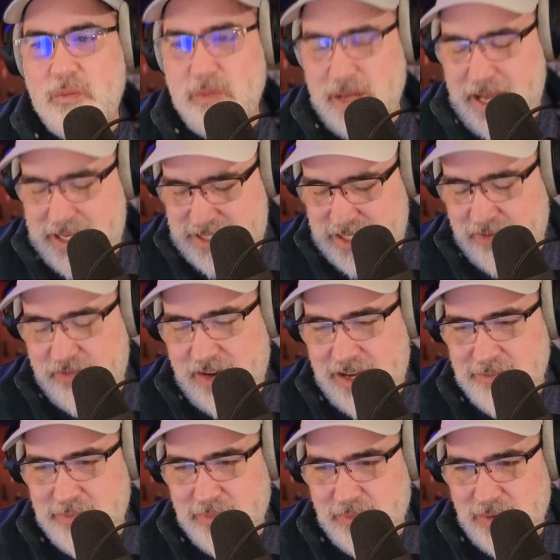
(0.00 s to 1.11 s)
as if
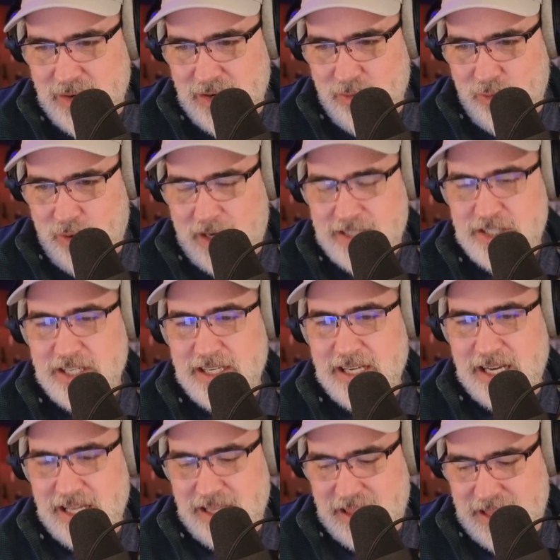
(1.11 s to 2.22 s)
I'm watching
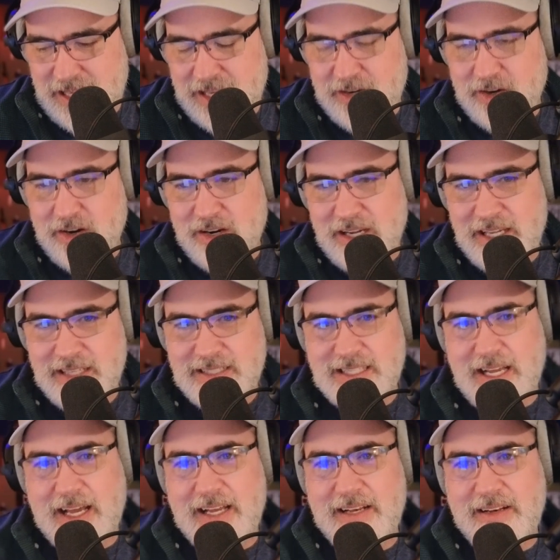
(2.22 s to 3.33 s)
a theater
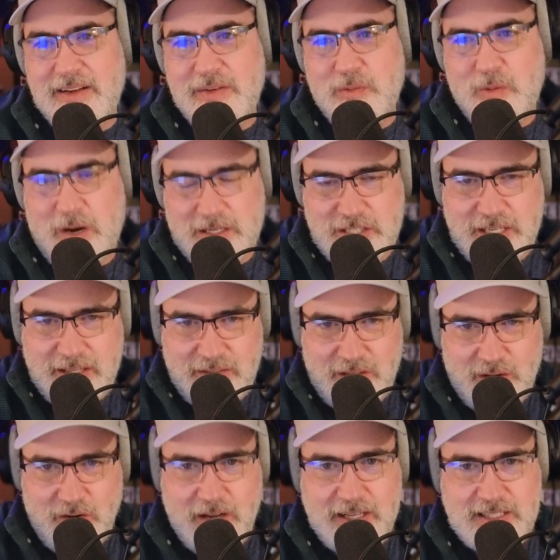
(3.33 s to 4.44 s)
inside watching the
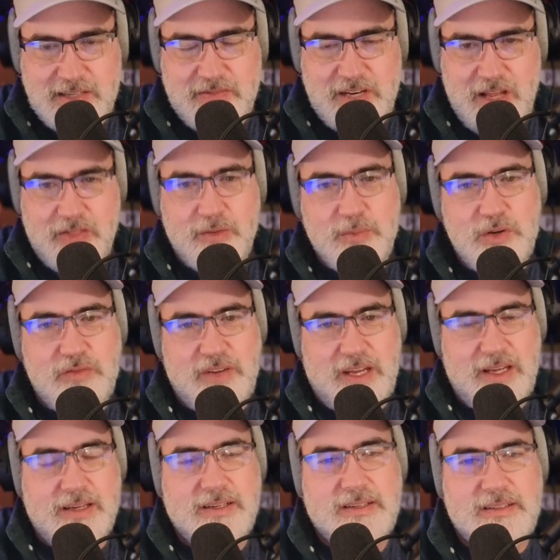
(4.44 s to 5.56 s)
credits of another
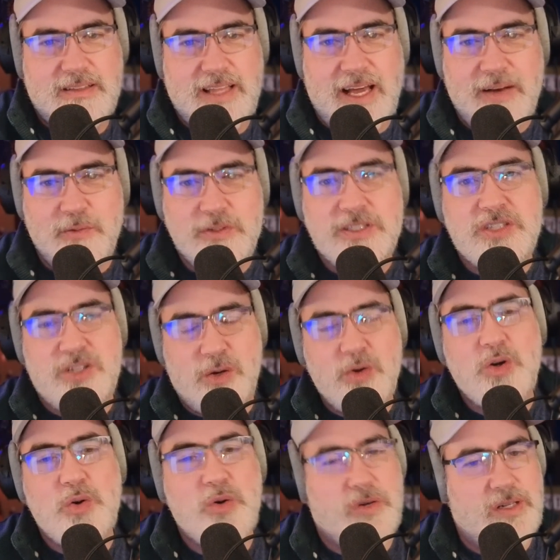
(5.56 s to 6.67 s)
movie. That was so
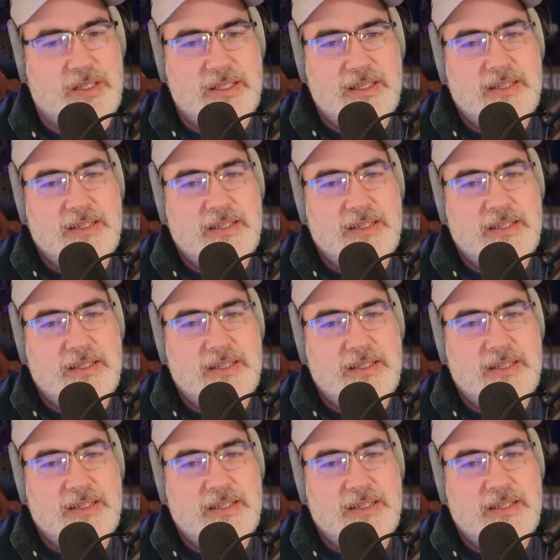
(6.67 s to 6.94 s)
cool.